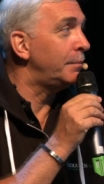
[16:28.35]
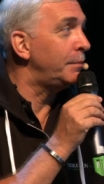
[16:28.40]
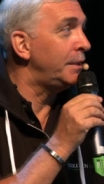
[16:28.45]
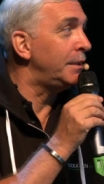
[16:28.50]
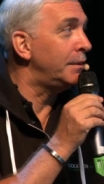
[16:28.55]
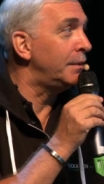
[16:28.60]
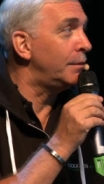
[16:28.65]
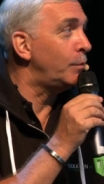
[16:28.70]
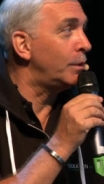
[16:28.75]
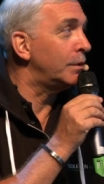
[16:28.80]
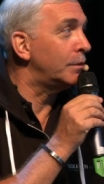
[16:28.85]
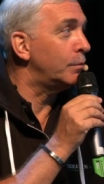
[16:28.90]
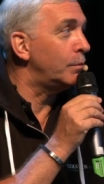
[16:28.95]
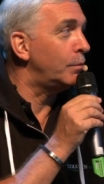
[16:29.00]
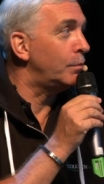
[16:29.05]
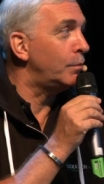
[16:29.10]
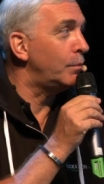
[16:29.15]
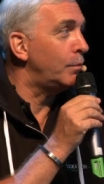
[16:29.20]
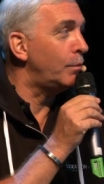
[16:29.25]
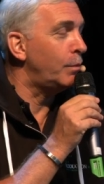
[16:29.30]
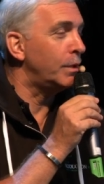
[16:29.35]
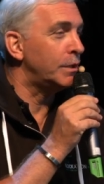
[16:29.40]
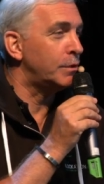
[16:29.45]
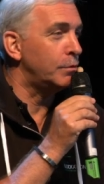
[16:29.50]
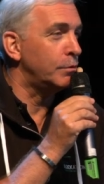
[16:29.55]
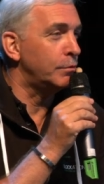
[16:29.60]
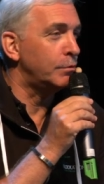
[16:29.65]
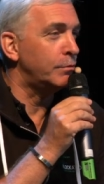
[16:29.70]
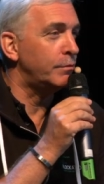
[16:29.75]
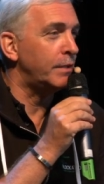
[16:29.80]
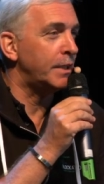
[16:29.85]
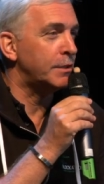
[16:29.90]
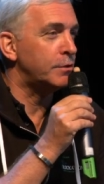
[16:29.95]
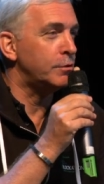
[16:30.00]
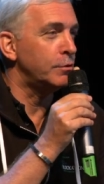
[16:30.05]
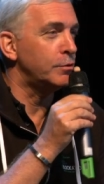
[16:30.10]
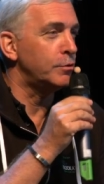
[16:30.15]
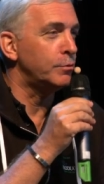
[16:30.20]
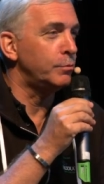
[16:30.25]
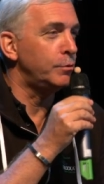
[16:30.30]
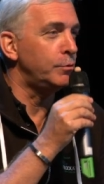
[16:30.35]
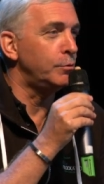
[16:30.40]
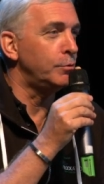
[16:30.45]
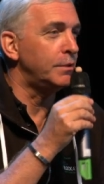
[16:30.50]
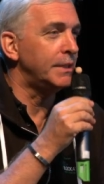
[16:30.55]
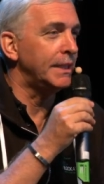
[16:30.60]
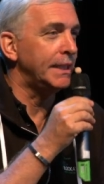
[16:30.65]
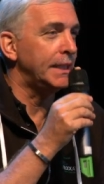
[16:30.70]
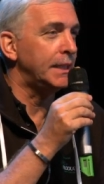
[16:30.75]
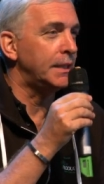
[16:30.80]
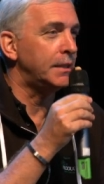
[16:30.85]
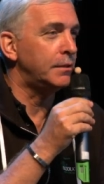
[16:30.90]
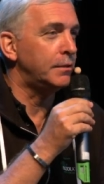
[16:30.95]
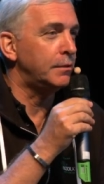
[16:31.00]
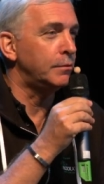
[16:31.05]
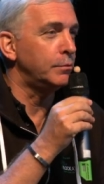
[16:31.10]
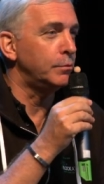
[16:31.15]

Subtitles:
I mean, what sort of actions would you take